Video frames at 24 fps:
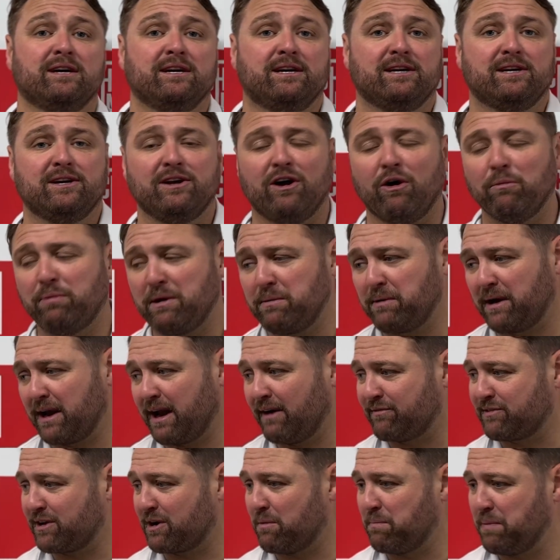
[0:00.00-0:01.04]
You know, people can
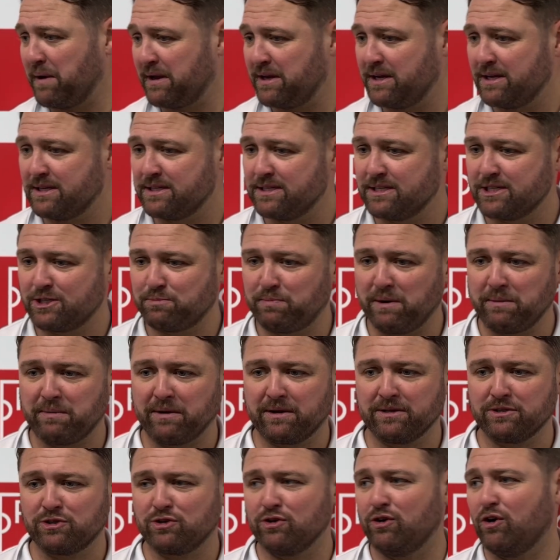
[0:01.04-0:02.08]
have their opinions, people
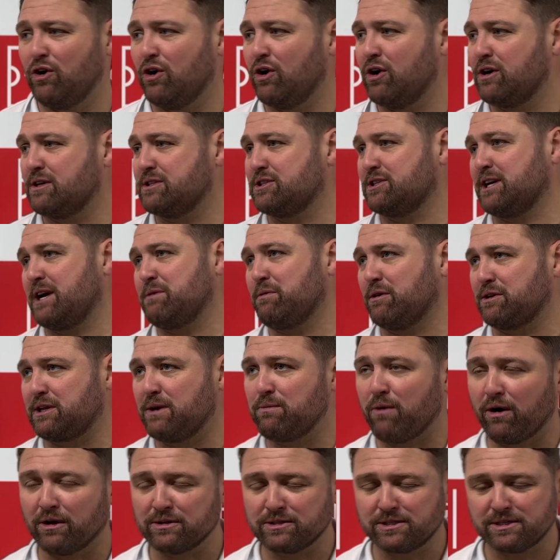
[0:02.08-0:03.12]
can talk and say what they
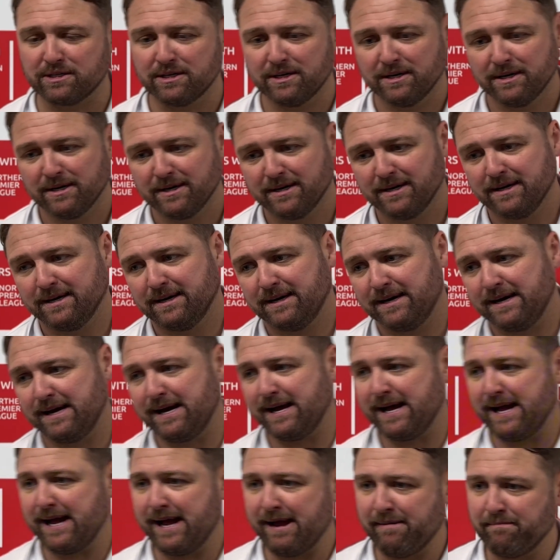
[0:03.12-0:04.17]
want,
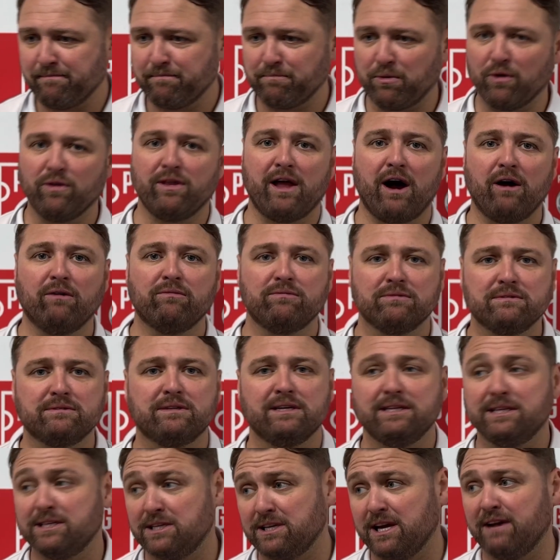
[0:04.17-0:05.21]
but now they
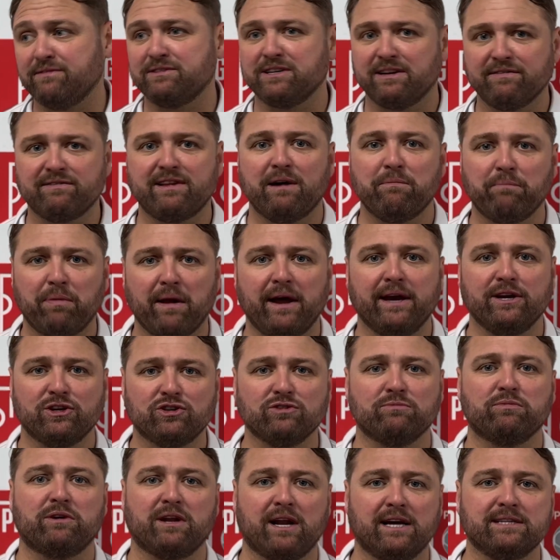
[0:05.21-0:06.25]
deserve to give them players
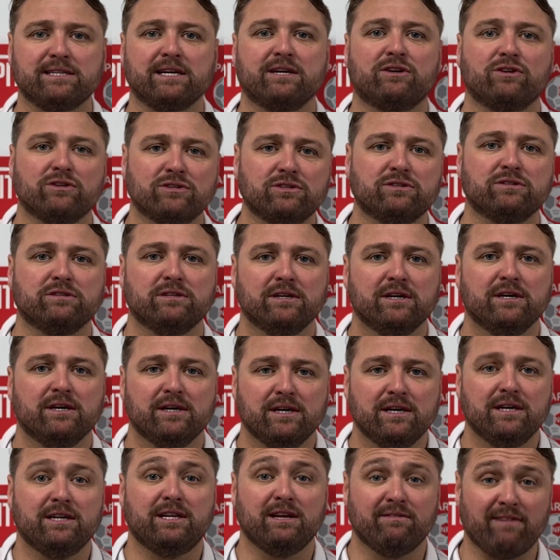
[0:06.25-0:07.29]
some credit because
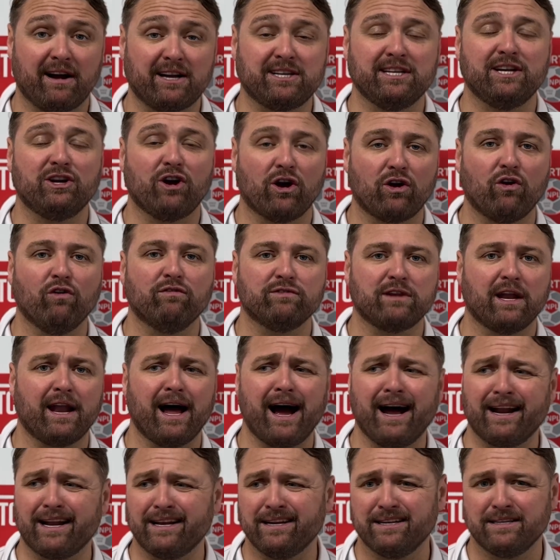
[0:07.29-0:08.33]
they've actually got over the
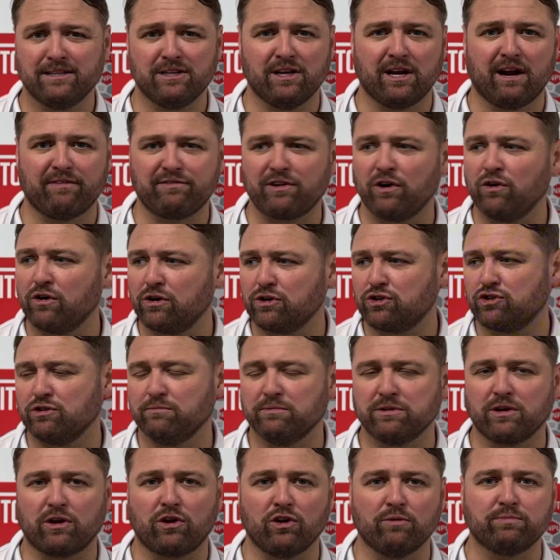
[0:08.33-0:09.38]
line. And you have to look at some of
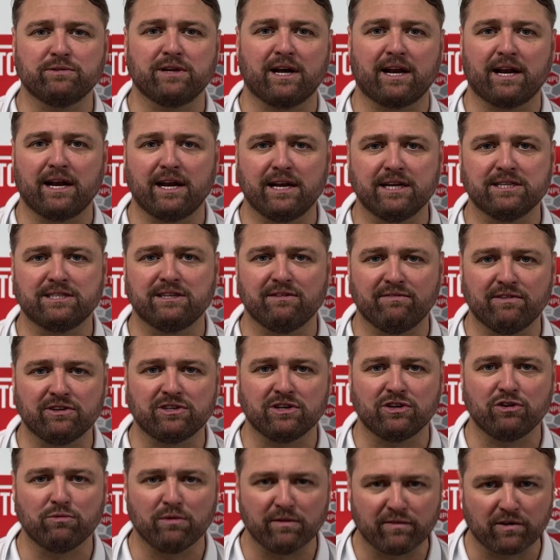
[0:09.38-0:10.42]
the clubs that are in this division
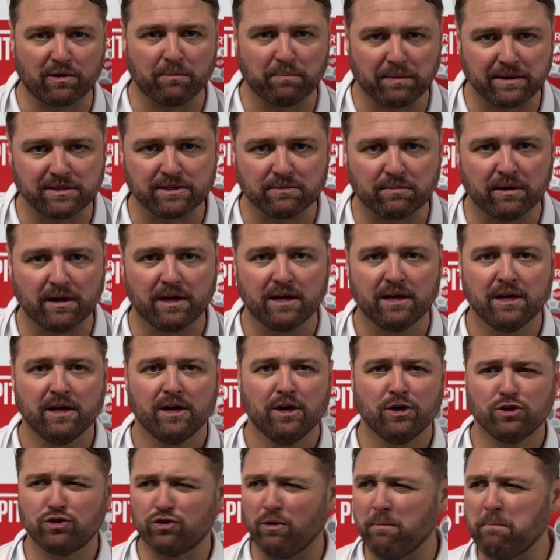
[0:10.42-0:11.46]
who we've competed with.
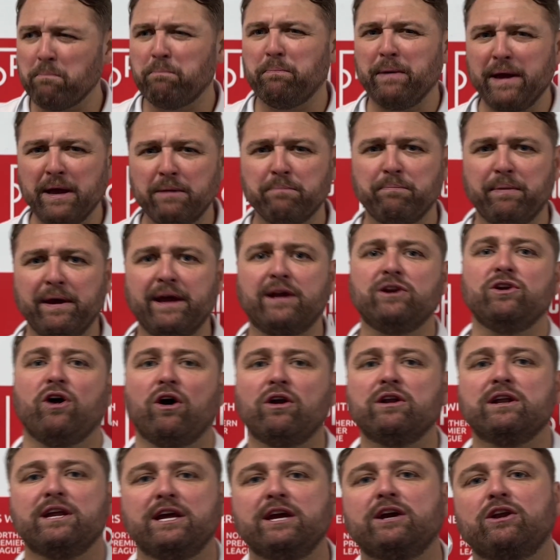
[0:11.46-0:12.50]
Some big
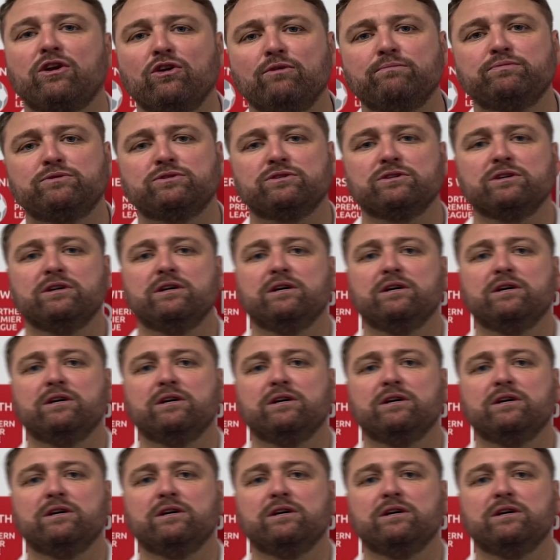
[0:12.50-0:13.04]
non-league clubs.